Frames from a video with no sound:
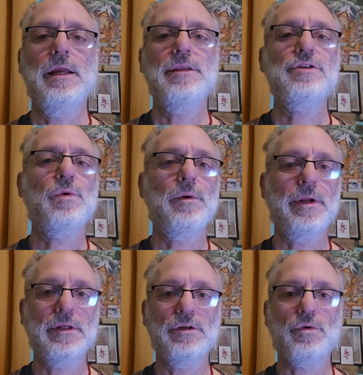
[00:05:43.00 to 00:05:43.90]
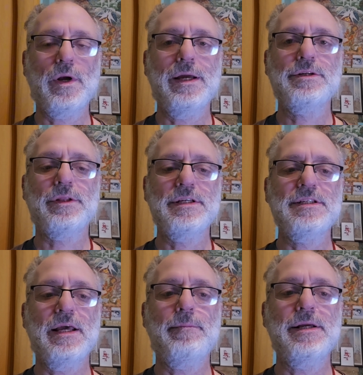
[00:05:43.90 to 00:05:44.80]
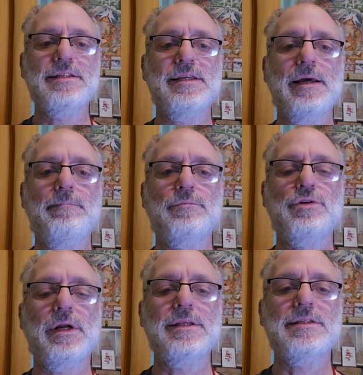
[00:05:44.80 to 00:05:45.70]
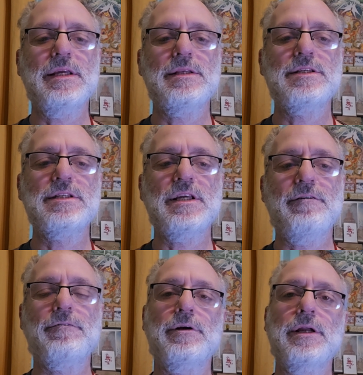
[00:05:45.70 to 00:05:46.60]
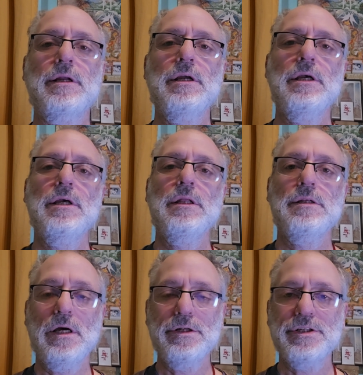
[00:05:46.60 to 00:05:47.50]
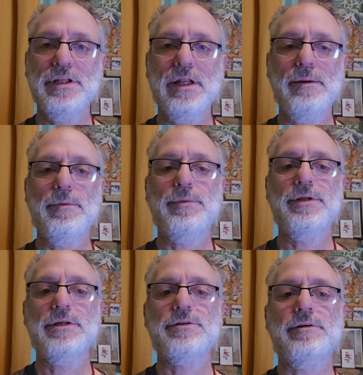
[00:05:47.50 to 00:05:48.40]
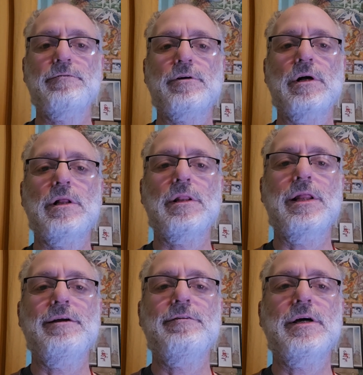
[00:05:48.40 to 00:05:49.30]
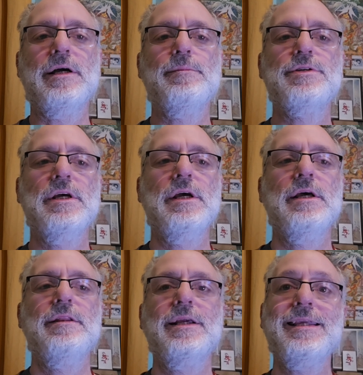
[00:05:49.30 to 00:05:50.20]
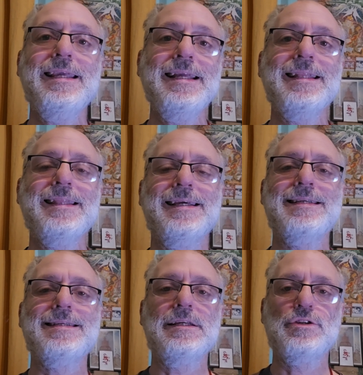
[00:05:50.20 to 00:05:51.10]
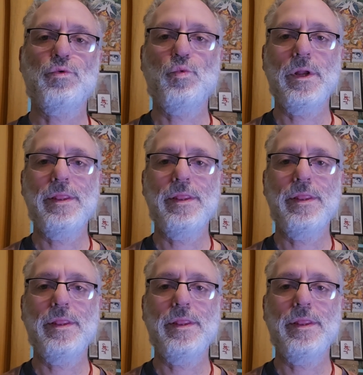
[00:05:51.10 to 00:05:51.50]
In this way, we can gradually, step by step, transcend suffering, not just today, but potentially for all lifetimes. The key to this is